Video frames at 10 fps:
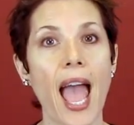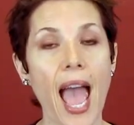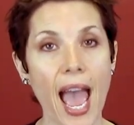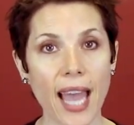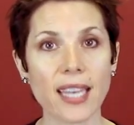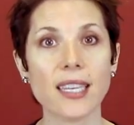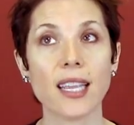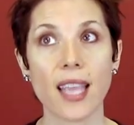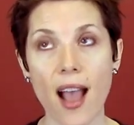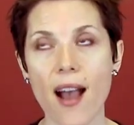And
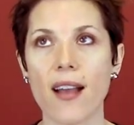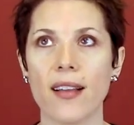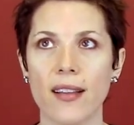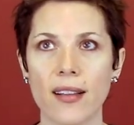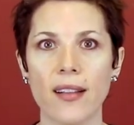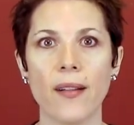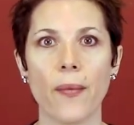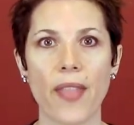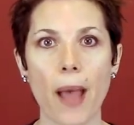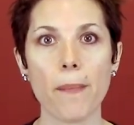yeah,
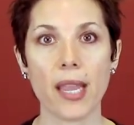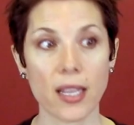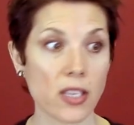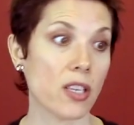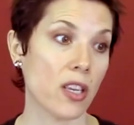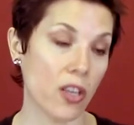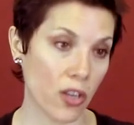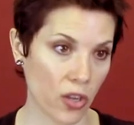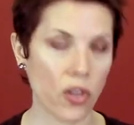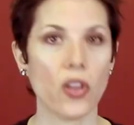that means
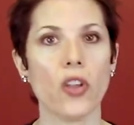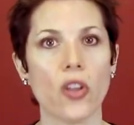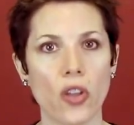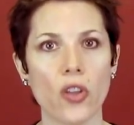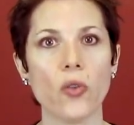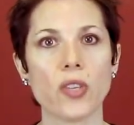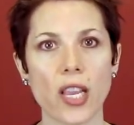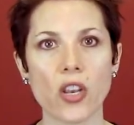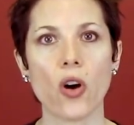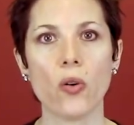you
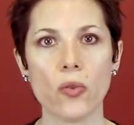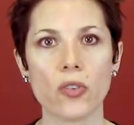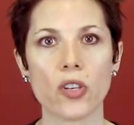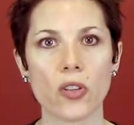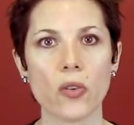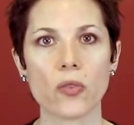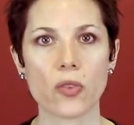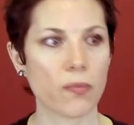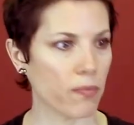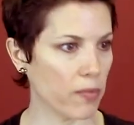say no to
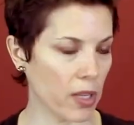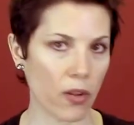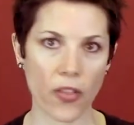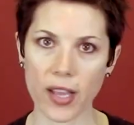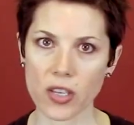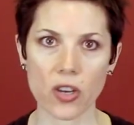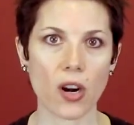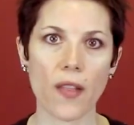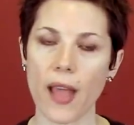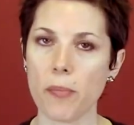those little things that are
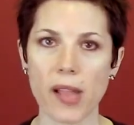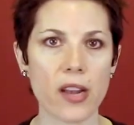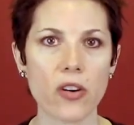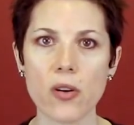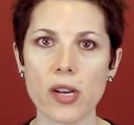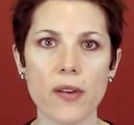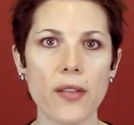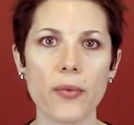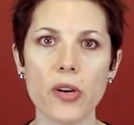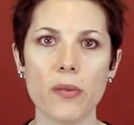on that platter going around
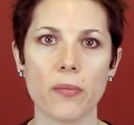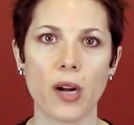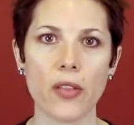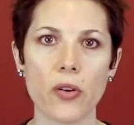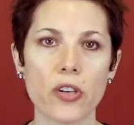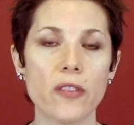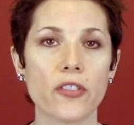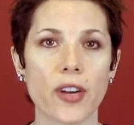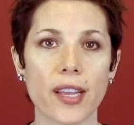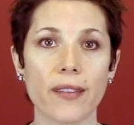the room on the hors d'oeuvre
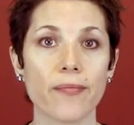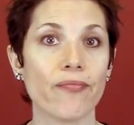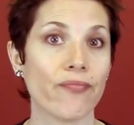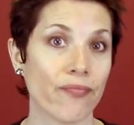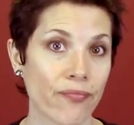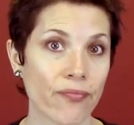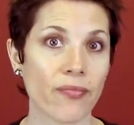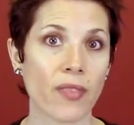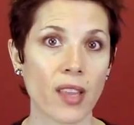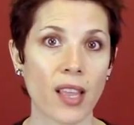tray.
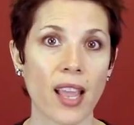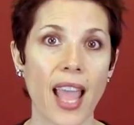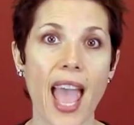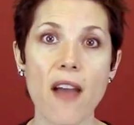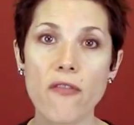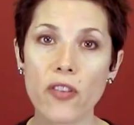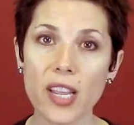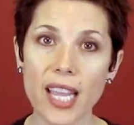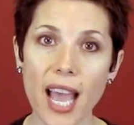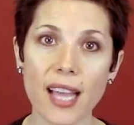Every
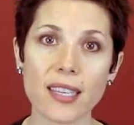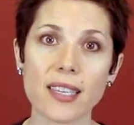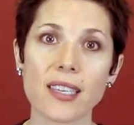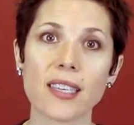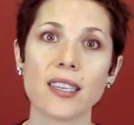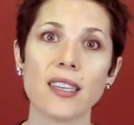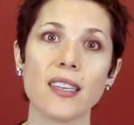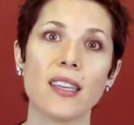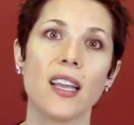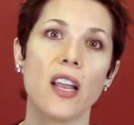yes
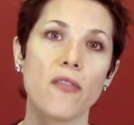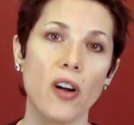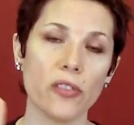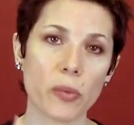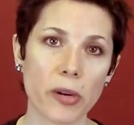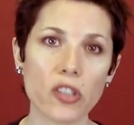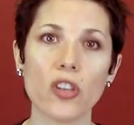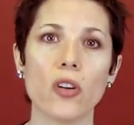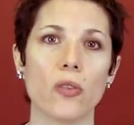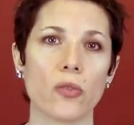involves a bunch of
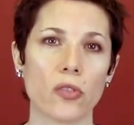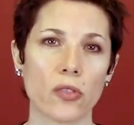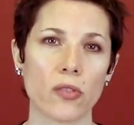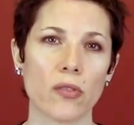no's.